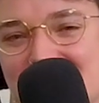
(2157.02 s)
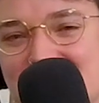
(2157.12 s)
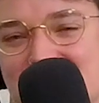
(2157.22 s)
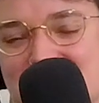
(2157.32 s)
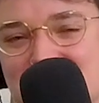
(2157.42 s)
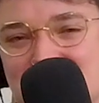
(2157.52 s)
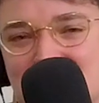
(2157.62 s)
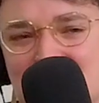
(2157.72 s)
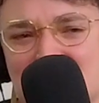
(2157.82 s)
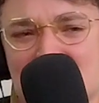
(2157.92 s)
Is
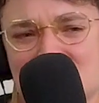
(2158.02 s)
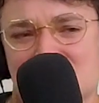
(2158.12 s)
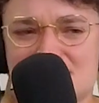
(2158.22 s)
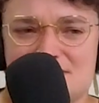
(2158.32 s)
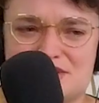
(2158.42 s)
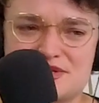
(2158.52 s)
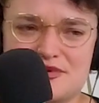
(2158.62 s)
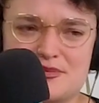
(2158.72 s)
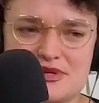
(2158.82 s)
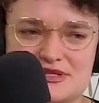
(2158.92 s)
the city just
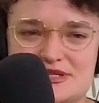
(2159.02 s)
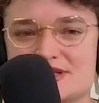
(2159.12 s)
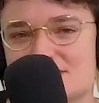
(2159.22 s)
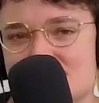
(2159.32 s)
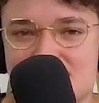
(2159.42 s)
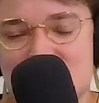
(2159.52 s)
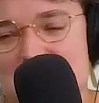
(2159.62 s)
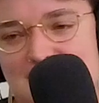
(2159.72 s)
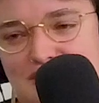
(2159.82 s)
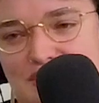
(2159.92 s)
for businesses? Is the
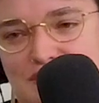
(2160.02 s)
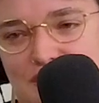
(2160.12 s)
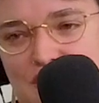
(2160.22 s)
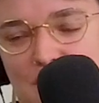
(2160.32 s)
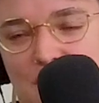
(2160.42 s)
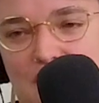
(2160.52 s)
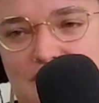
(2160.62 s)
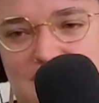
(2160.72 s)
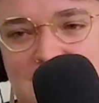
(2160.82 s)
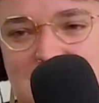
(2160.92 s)
city just for
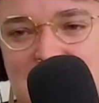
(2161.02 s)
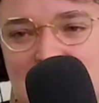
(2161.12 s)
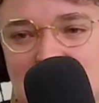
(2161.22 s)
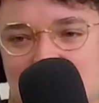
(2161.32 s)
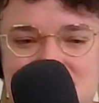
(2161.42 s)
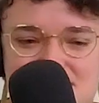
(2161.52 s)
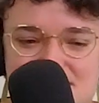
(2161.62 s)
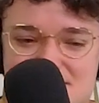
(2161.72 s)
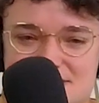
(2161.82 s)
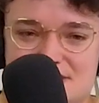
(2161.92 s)
nonprofits? The city
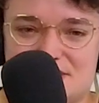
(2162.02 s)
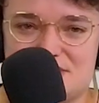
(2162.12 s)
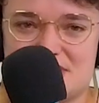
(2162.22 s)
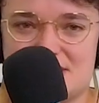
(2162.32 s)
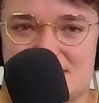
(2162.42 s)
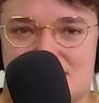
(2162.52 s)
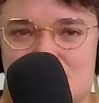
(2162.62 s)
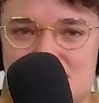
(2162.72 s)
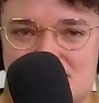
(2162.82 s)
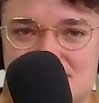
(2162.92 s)
doesn't understand us.
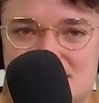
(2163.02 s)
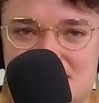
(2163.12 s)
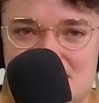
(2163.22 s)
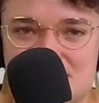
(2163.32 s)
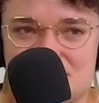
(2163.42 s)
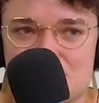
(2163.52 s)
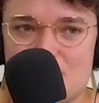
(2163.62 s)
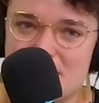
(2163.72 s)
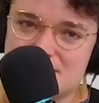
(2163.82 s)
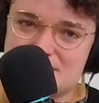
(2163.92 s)
What's the city going to do?
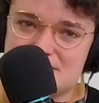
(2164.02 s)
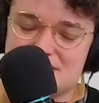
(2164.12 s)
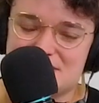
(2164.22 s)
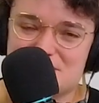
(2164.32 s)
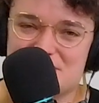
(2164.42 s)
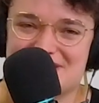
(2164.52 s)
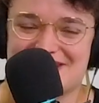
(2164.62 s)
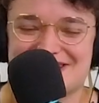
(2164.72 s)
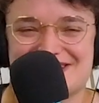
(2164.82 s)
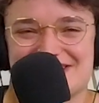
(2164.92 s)
Why is the city doing this?